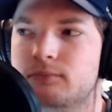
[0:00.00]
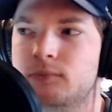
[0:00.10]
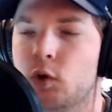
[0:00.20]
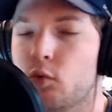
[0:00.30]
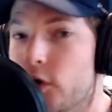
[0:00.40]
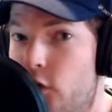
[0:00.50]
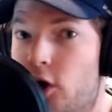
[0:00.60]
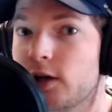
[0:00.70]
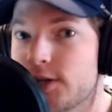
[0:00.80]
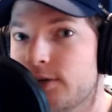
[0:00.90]

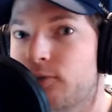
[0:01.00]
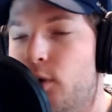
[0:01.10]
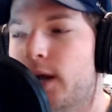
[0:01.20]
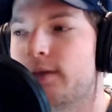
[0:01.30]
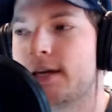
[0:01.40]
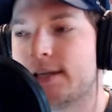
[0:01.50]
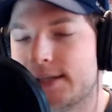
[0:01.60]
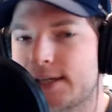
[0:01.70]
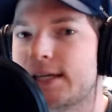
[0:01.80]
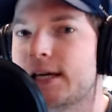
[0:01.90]
Regardless of what the
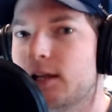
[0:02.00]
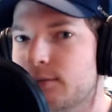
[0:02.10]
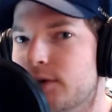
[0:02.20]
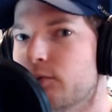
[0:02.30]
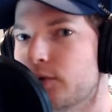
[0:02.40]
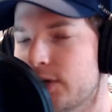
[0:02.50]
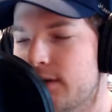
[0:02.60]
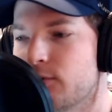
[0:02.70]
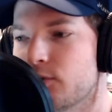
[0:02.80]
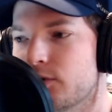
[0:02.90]
existing Clemson
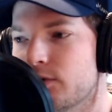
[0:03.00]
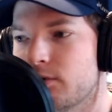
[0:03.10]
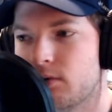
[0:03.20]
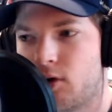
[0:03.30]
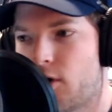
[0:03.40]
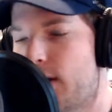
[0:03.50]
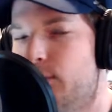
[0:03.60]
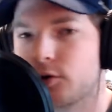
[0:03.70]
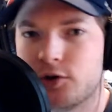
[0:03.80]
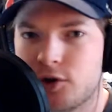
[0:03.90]
receivers are
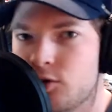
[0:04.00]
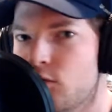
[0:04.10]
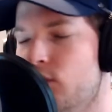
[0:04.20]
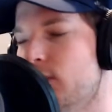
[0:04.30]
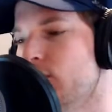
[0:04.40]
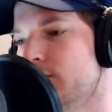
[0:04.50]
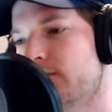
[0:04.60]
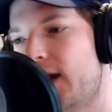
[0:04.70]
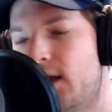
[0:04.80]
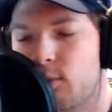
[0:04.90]
able to do and who's
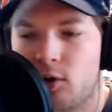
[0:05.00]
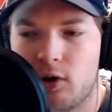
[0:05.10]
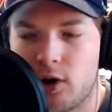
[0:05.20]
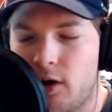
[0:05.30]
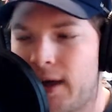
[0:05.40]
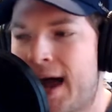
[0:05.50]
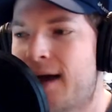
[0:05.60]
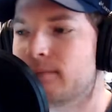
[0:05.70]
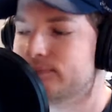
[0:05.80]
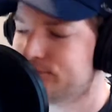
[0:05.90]
available and all
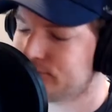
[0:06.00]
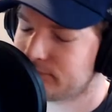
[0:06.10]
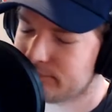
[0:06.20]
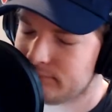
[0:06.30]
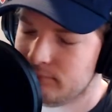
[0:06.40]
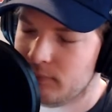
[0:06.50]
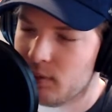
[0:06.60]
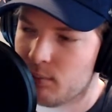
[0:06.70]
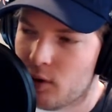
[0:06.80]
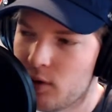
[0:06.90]
that,
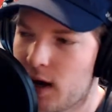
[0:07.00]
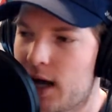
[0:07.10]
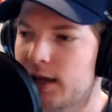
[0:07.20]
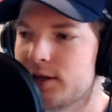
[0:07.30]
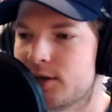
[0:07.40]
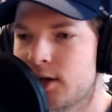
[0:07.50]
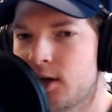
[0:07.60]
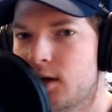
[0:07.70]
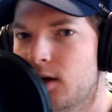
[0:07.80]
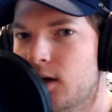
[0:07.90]
Bo Collins,
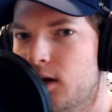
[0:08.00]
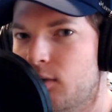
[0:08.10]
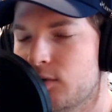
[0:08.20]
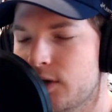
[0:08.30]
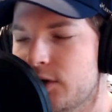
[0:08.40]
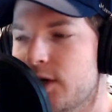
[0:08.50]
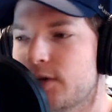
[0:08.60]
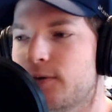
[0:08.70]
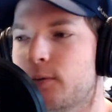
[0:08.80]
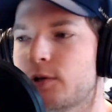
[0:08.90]
DJ's
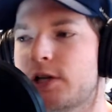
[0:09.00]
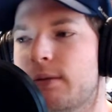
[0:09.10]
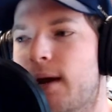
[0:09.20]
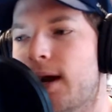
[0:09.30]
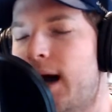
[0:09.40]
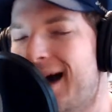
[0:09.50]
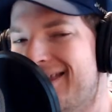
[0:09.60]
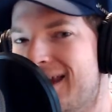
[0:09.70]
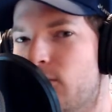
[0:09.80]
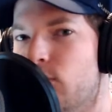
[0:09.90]
former teammate, I
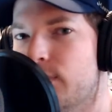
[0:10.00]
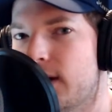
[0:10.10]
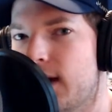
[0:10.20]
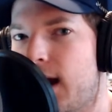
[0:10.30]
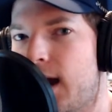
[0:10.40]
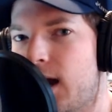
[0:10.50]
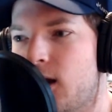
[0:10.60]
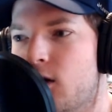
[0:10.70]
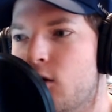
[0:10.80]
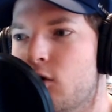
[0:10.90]
think will be
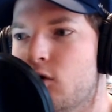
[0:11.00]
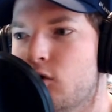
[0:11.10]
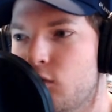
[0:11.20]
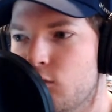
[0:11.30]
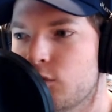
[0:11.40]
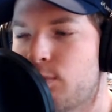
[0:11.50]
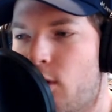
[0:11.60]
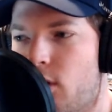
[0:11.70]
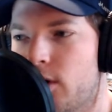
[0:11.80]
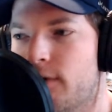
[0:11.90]
a huge
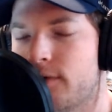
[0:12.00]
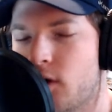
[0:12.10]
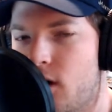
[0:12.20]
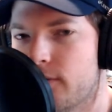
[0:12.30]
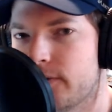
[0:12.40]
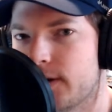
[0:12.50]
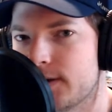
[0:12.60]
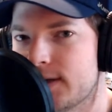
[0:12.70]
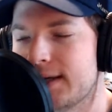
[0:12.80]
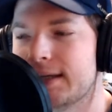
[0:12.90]
part of the
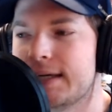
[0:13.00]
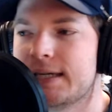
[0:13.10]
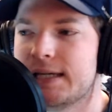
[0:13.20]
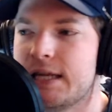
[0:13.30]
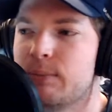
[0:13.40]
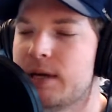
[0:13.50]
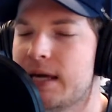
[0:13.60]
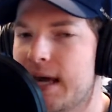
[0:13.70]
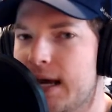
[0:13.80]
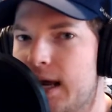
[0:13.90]
offense, at least in the
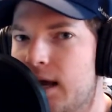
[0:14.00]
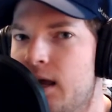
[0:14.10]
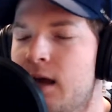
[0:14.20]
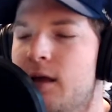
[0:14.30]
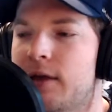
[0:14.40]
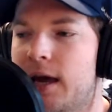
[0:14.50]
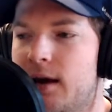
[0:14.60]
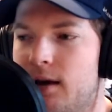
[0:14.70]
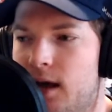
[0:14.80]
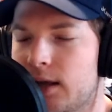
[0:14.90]
beginning,
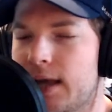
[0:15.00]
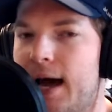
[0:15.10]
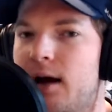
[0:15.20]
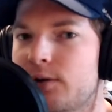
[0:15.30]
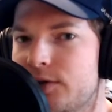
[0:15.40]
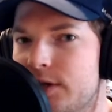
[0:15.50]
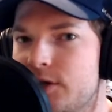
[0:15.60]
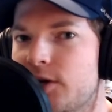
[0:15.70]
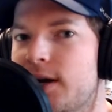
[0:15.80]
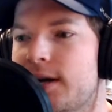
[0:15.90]
that allows
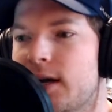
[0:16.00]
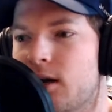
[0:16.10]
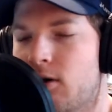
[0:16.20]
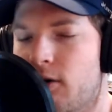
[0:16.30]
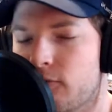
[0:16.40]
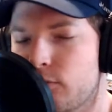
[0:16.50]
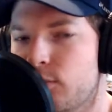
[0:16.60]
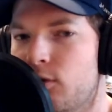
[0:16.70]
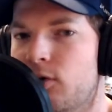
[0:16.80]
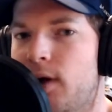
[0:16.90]
DJ to get
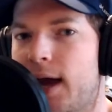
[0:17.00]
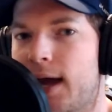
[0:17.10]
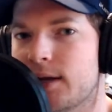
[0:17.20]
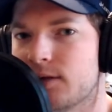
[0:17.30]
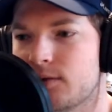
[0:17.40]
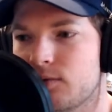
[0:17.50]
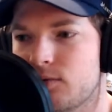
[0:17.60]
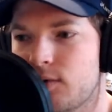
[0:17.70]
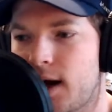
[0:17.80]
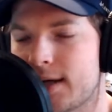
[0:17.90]
comfortable and
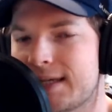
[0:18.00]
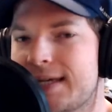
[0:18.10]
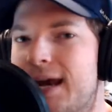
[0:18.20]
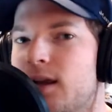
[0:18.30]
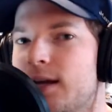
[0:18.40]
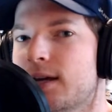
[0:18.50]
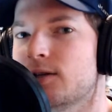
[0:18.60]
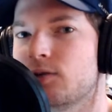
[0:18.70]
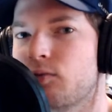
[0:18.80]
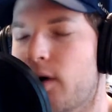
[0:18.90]
to kind of settle
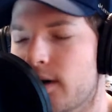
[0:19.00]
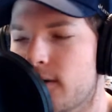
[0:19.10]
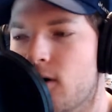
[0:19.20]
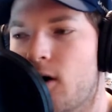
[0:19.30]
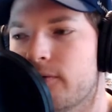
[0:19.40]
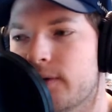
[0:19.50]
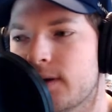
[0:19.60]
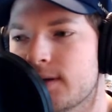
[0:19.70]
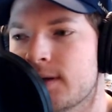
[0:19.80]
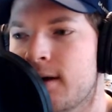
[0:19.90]
into running the
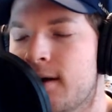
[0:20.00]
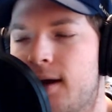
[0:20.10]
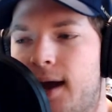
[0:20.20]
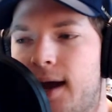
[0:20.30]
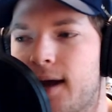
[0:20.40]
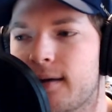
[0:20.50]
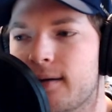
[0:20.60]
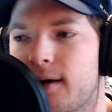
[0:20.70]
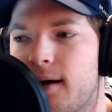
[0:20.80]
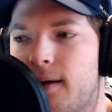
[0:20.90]
offense. And
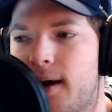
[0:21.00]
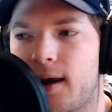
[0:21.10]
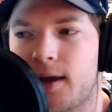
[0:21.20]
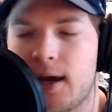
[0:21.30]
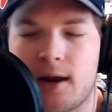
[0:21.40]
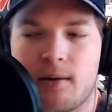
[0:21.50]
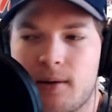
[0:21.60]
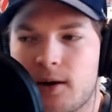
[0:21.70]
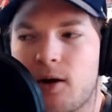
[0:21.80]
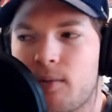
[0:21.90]
again,
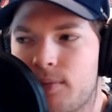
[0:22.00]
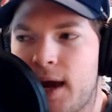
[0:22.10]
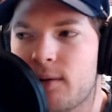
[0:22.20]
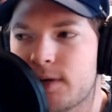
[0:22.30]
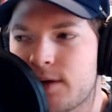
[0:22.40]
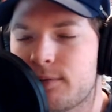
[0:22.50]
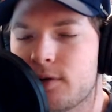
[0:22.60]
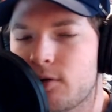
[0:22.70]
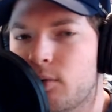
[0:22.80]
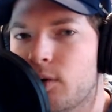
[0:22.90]
that'll be something
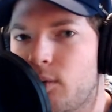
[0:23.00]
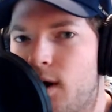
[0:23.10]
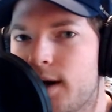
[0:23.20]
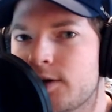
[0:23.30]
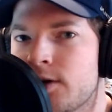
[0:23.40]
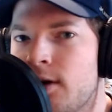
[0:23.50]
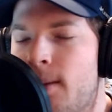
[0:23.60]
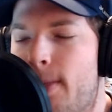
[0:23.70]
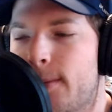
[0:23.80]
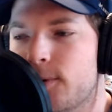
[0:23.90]
you'll want to watch
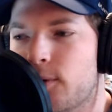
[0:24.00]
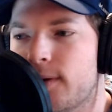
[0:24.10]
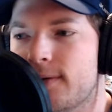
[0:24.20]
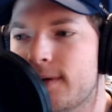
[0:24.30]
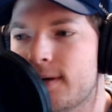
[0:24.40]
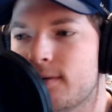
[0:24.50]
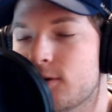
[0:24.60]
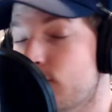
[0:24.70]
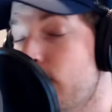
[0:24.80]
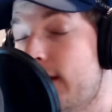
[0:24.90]
during the
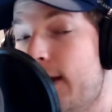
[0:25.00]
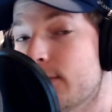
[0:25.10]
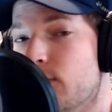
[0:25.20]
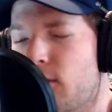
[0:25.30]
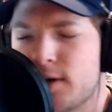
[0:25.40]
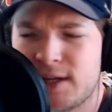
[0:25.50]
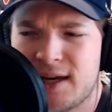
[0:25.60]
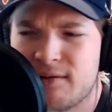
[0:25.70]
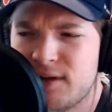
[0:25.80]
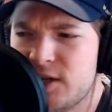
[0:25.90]
spring game tomorrow. Because
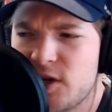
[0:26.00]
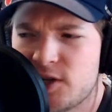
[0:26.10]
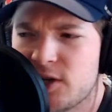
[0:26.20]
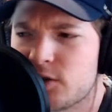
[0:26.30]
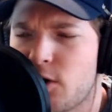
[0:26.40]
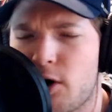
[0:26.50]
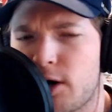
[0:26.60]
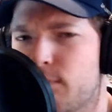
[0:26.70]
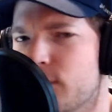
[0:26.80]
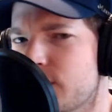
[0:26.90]
again, DJ's going to target
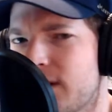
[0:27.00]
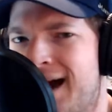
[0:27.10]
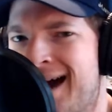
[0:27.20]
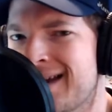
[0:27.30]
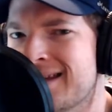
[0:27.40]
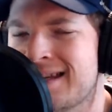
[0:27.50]
a bunch of guys.